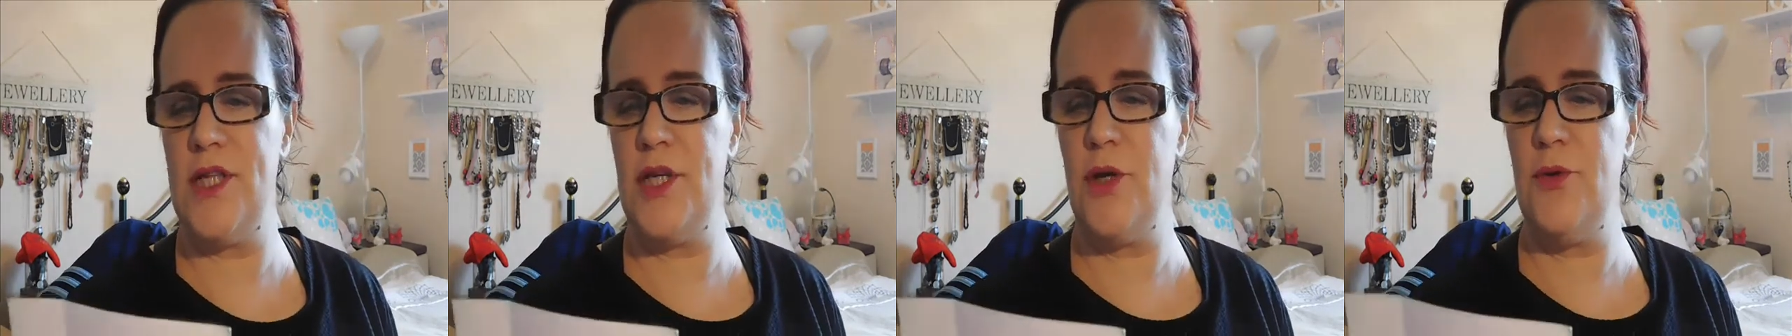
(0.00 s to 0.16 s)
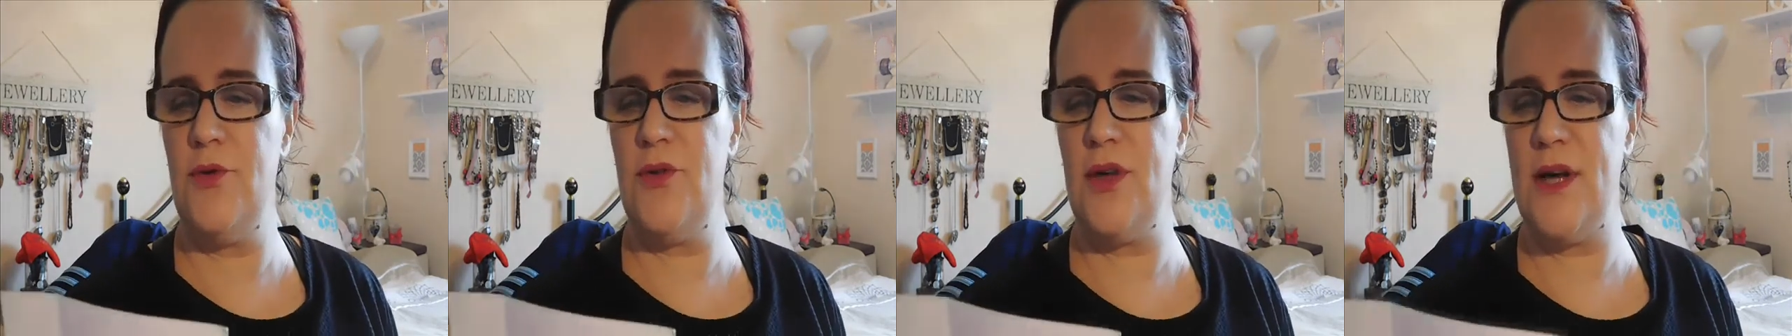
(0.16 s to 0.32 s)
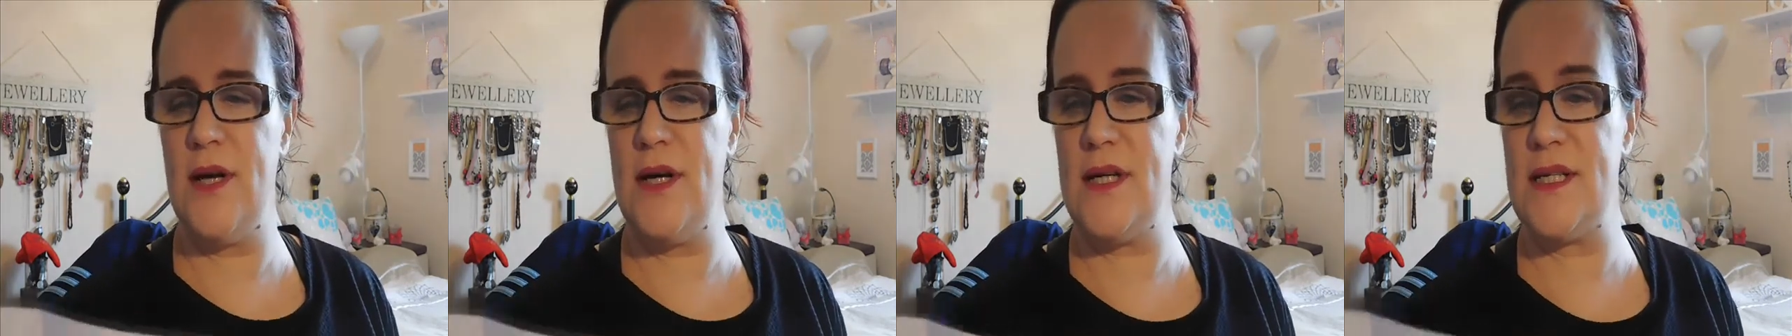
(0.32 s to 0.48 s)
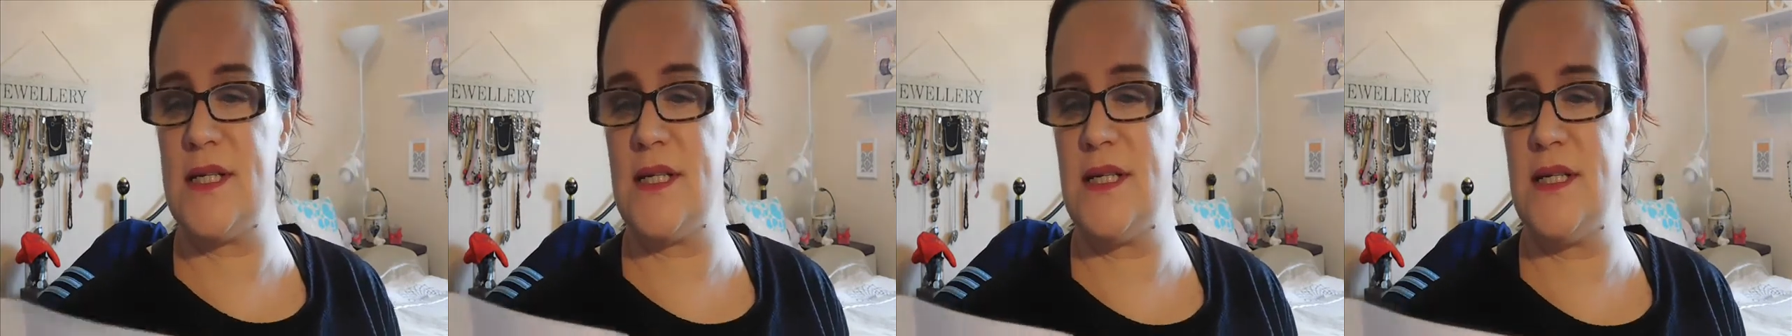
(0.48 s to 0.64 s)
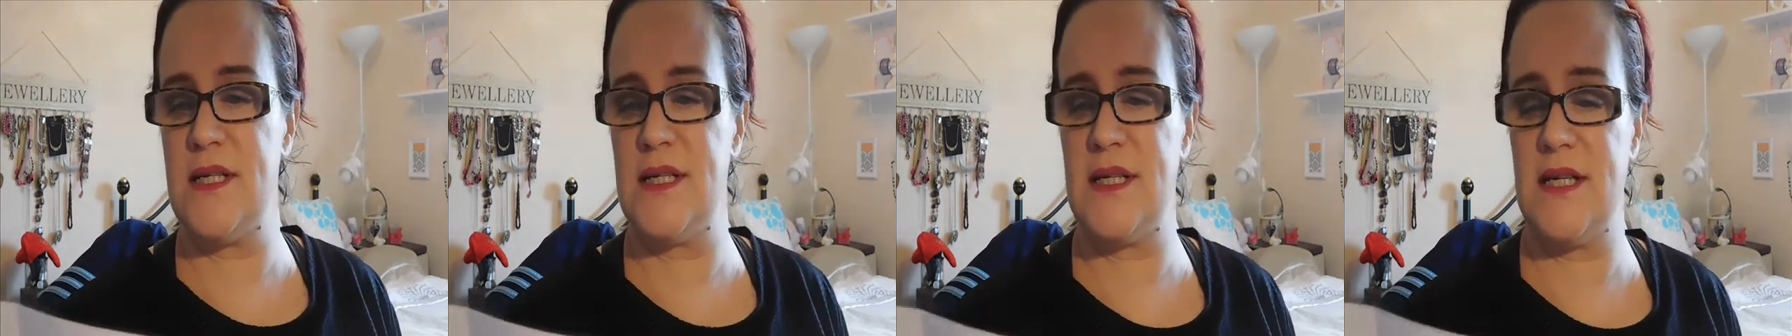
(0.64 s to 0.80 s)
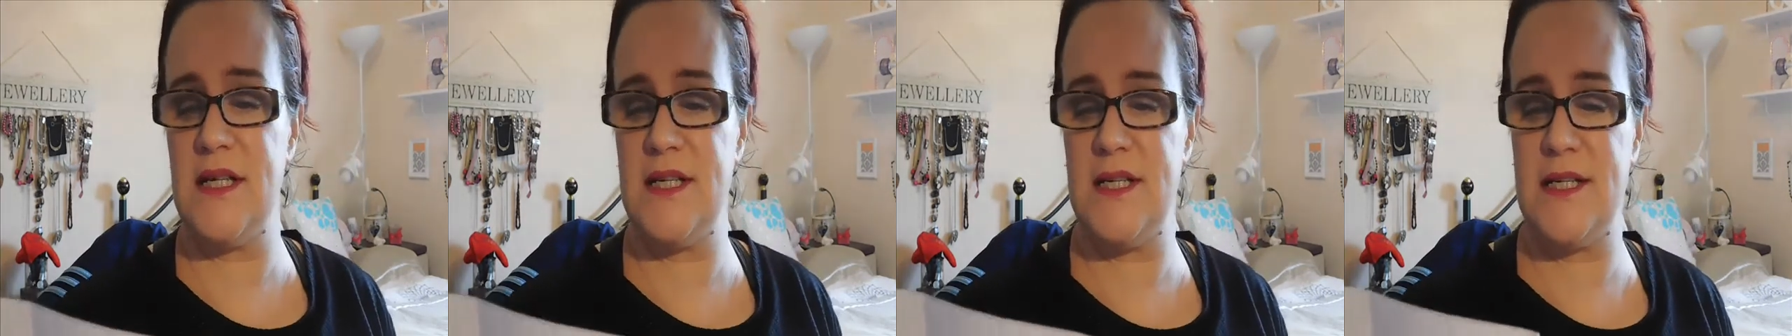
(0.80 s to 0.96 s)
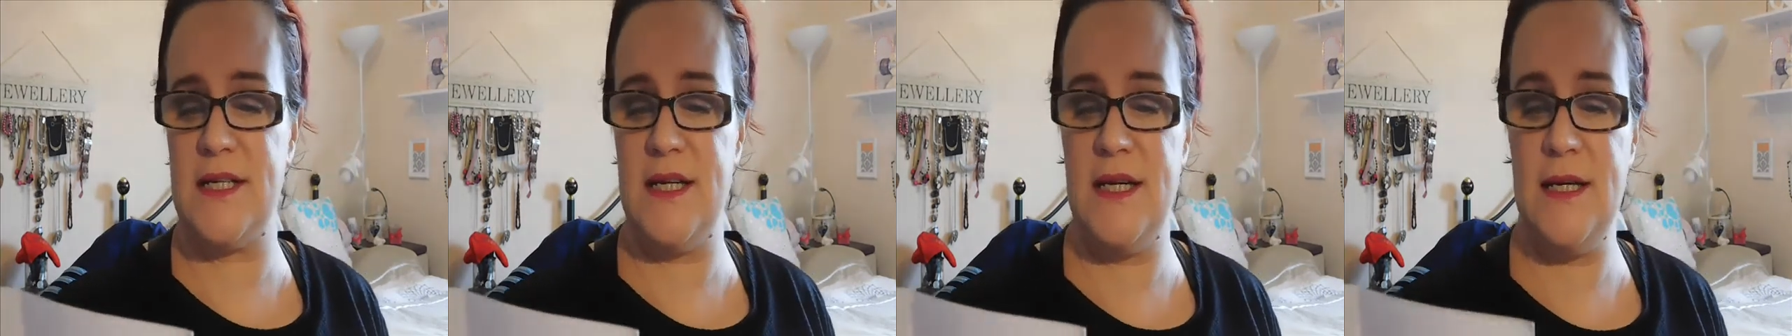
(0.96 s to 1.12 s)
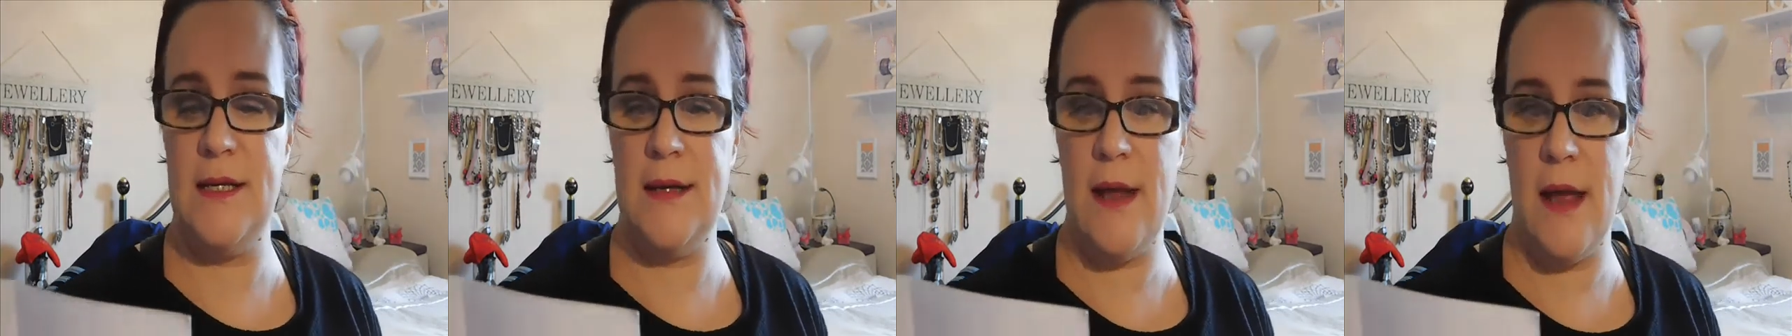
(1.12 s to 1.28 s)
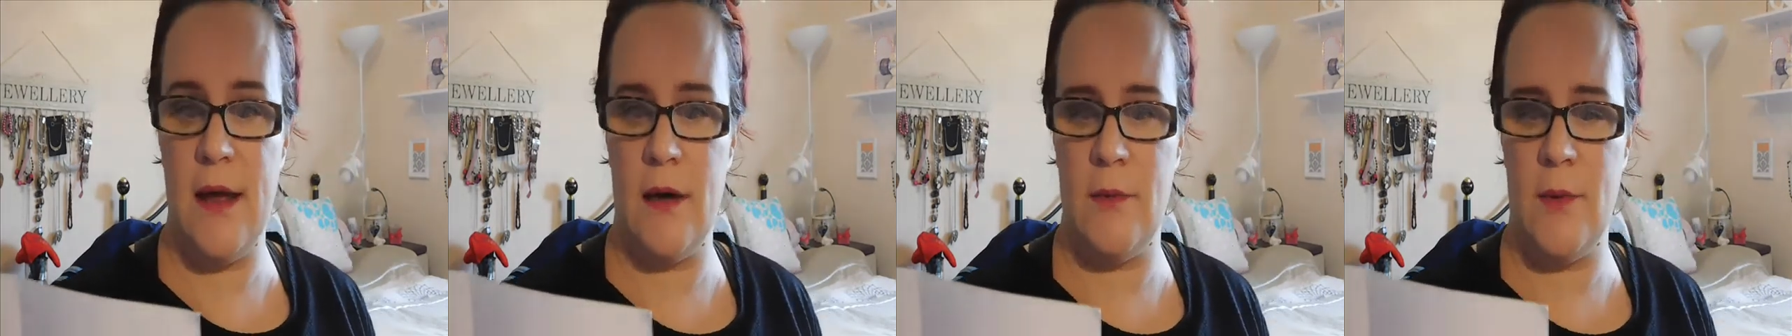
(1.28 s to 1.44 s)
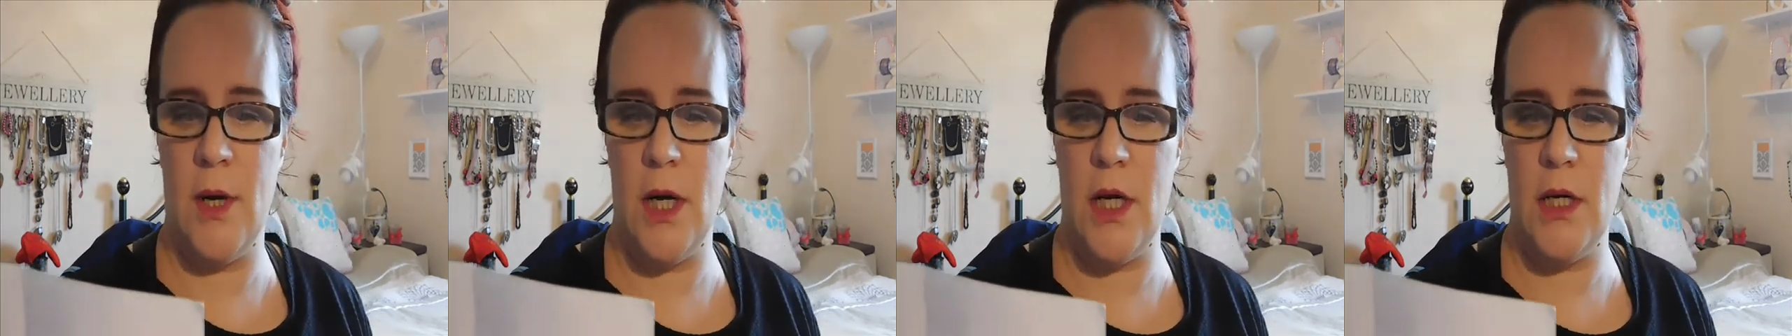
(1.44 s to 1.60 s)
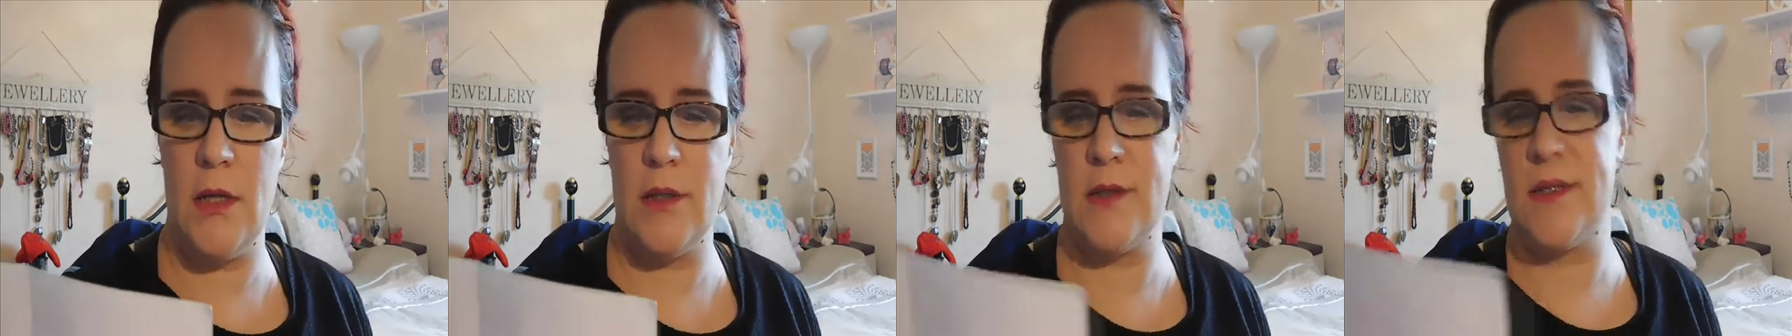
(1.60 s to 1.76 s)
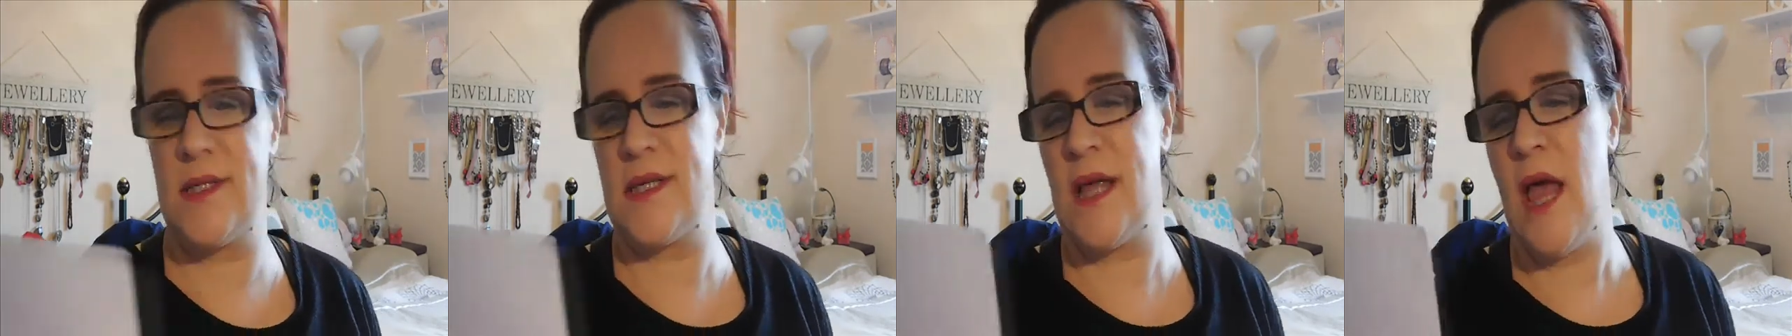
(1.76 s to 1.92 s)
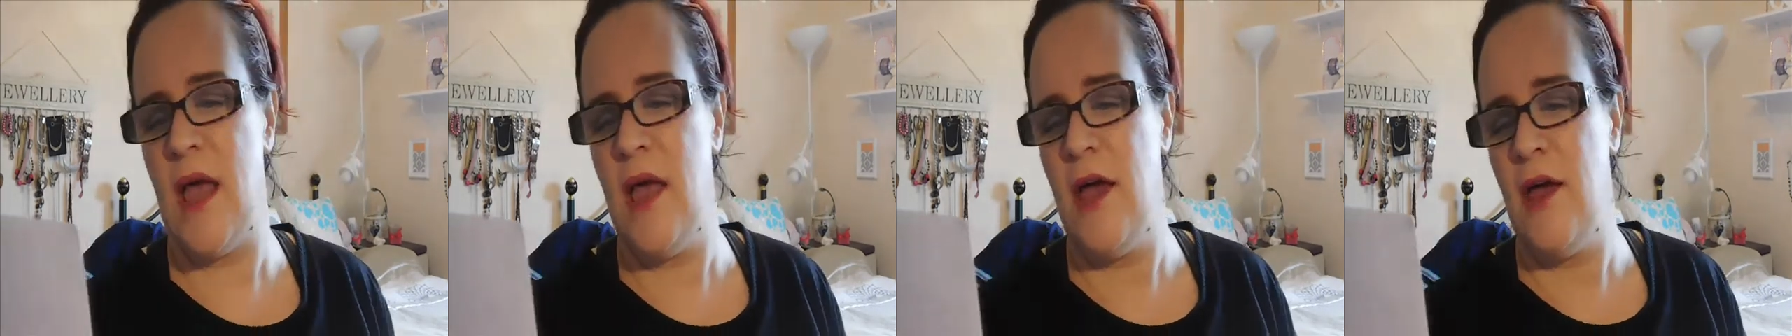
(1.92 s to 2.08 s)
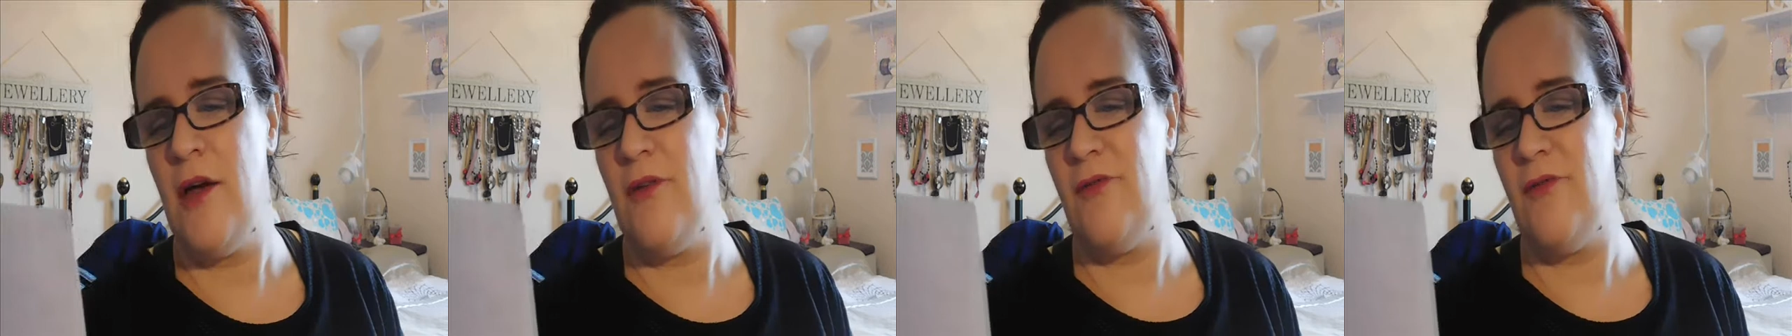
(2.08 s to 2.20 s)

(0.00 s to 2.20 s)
2016 Nailbox.